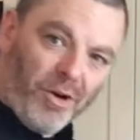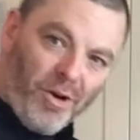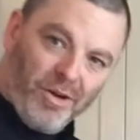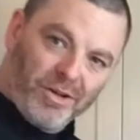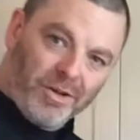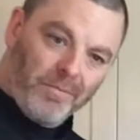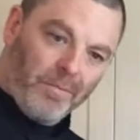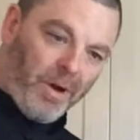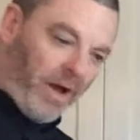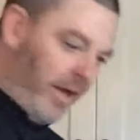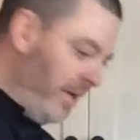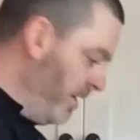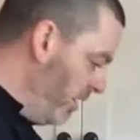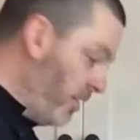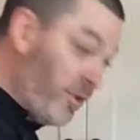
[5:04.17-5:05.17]
are all
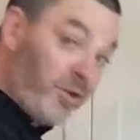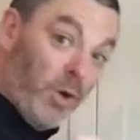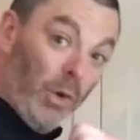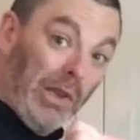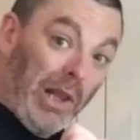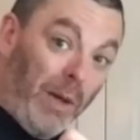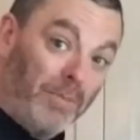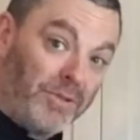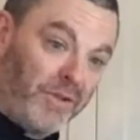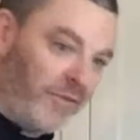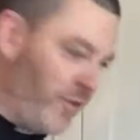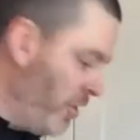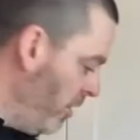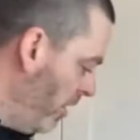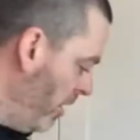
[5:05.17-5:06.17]
combined and there's no lumps of
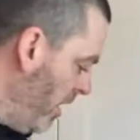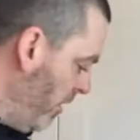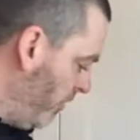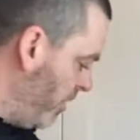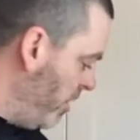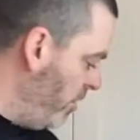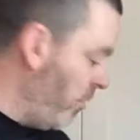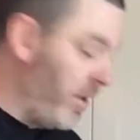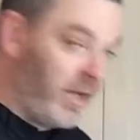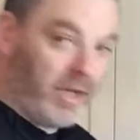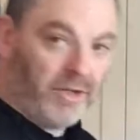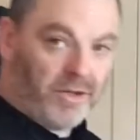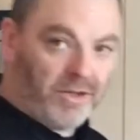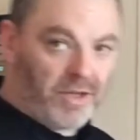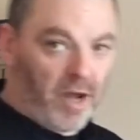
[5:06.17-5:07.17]
sugar left, then you want to
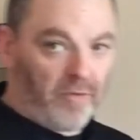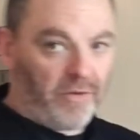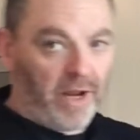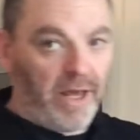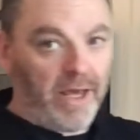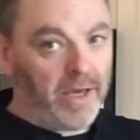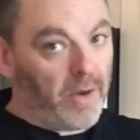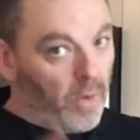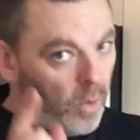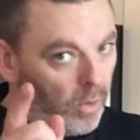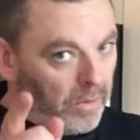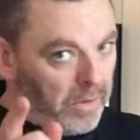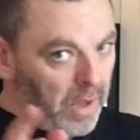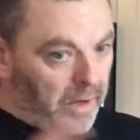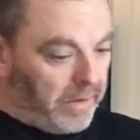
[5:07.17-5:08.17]
get yourself an egg,
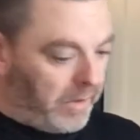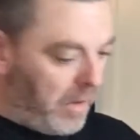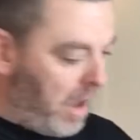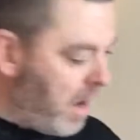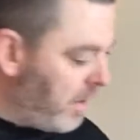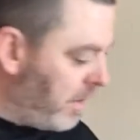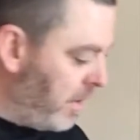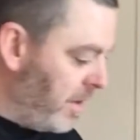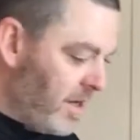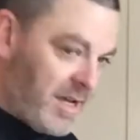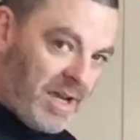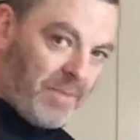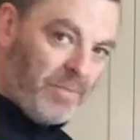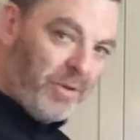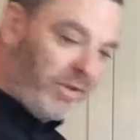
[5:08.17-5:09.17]
organic egg,
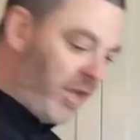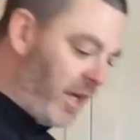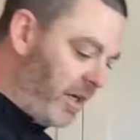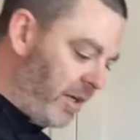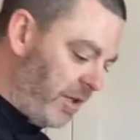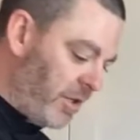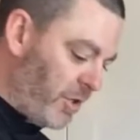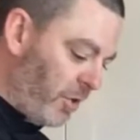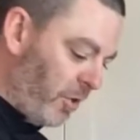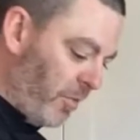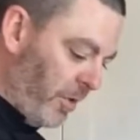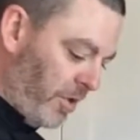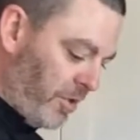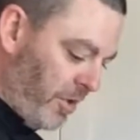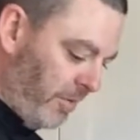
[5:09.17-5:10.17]
and put that into the sugar
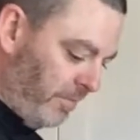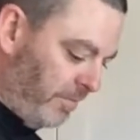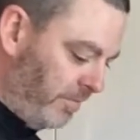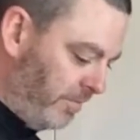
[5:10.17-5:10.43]
mixture.